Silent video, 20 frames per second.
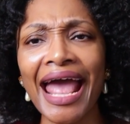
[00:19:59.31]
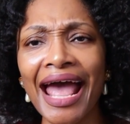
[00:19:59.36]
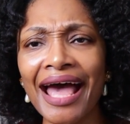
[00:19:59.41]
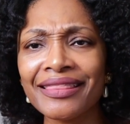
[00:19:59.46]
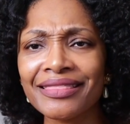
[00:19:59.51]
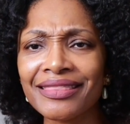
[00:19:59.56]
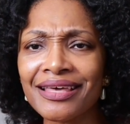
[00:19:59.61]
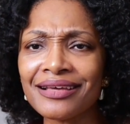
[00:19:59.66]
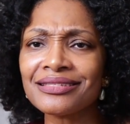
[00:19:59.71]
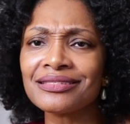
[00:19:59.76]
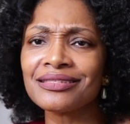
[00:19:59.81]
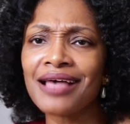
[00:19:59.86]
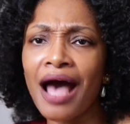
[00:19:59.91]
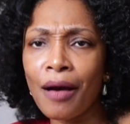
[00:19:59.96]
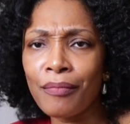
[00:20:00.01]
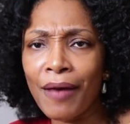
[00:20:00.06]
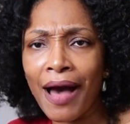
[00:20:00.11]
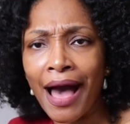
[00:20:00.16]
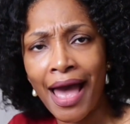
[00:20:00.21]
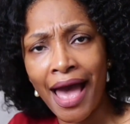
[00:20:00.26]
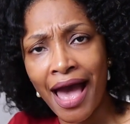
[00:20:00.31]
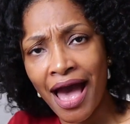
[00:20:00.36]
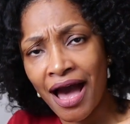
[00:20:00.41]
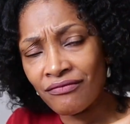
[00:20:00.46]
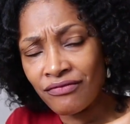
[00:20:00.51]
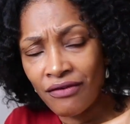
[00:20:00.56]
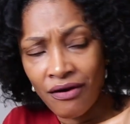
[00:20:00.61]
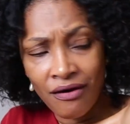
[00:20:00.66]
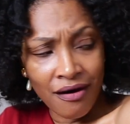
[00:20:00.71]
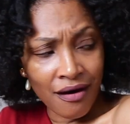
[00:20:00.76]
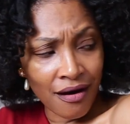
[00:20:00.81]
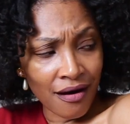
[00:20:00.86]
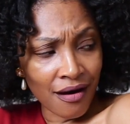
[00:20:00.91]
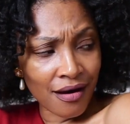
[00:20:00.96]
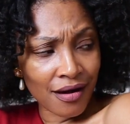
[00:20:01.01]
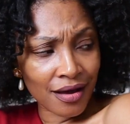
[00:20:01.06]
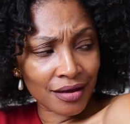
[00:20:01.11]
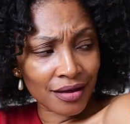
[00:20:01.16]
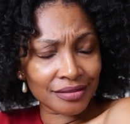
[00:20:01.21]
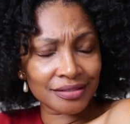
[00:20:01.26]
And this top I have on,
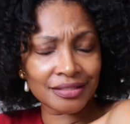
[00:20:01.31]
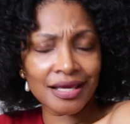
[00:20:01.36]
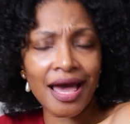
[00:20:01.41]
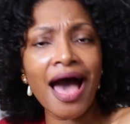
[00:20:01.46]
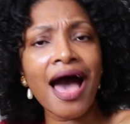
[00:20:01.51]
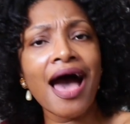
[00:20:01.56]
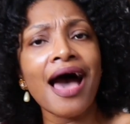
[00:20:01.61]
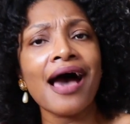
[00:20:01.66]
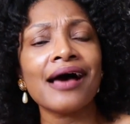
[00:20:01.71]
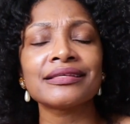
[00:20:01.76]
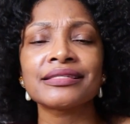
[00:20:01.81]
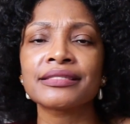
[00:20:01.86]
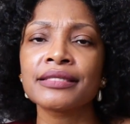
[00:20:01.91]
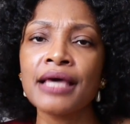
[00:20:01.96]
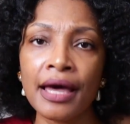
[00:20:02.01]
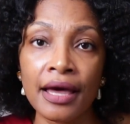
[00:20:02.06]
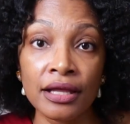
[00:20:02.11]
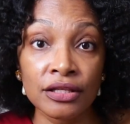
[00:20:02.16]
yes,